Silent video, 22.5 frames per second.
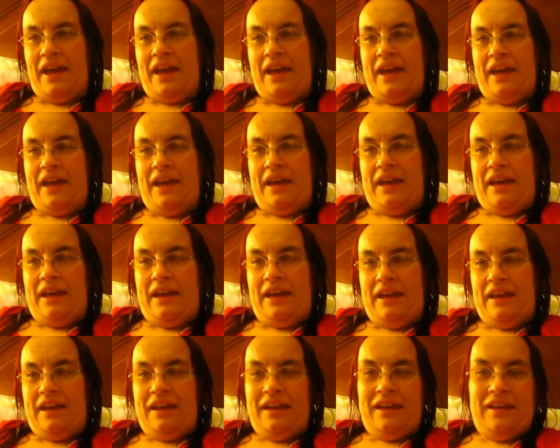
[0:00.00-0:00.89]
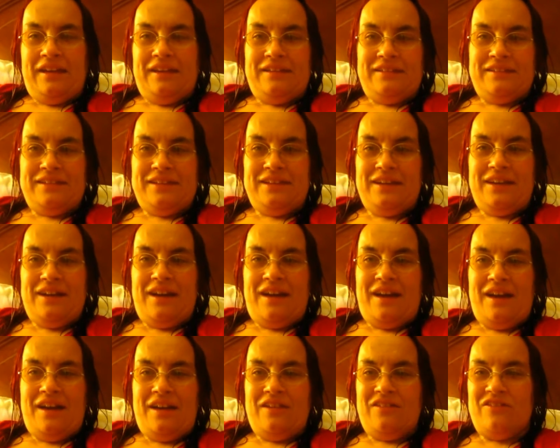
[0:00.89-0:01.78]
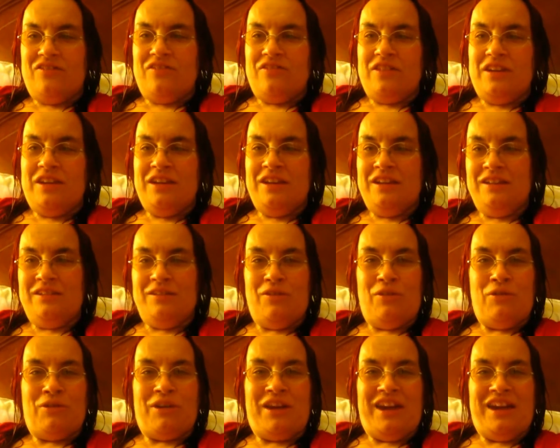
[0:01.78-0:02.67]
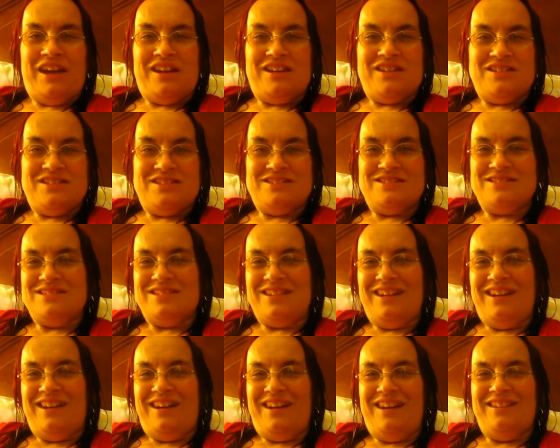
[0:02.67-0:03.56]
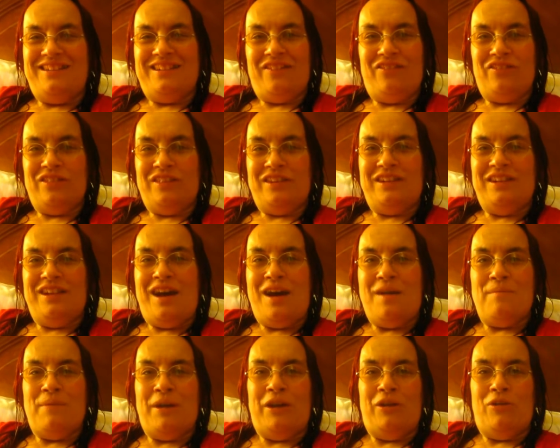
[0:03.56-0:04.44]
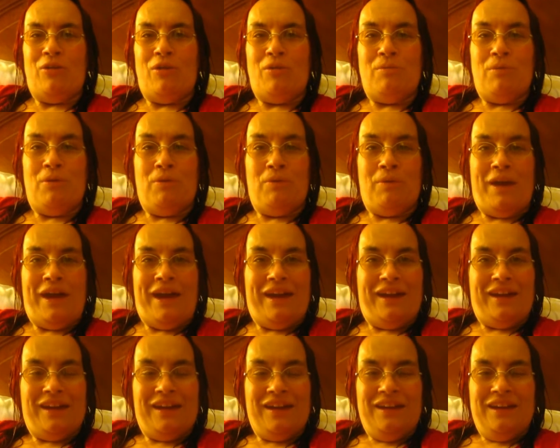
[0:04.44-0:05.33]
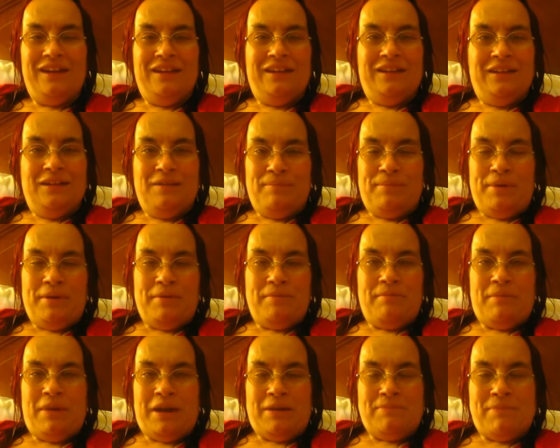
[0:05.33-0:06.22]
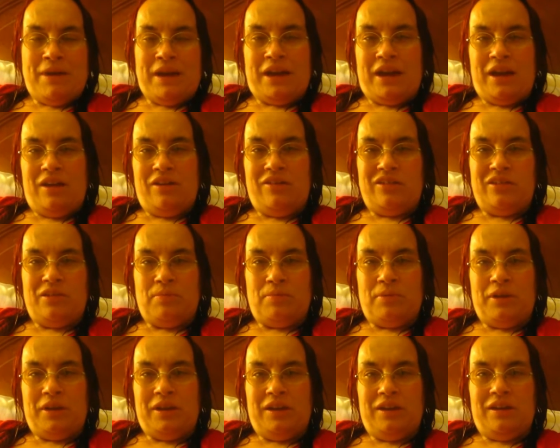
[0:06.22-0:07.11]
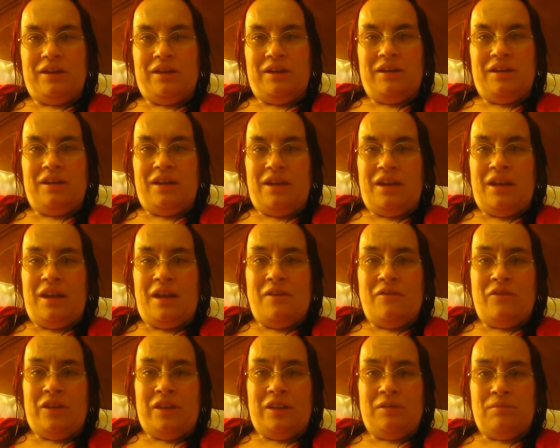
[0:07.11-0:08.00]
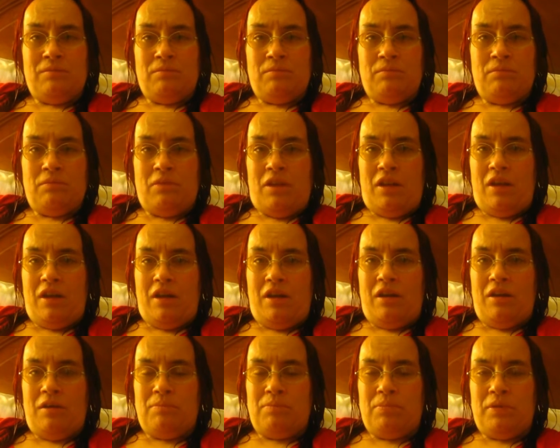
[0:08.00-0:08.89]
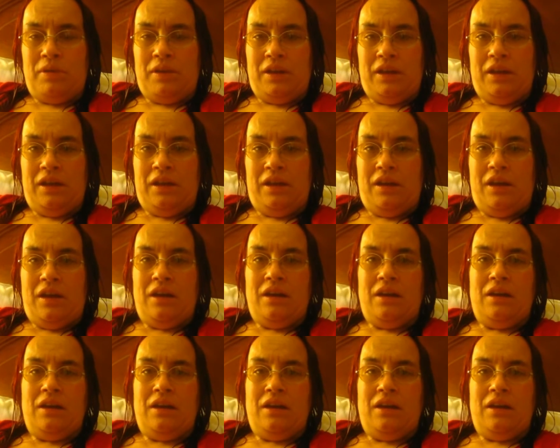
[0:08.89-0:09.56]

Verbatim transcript: and I've eaten okay-ish, definitely not my normal way, but my calories are pretty good, and I've eaten pretty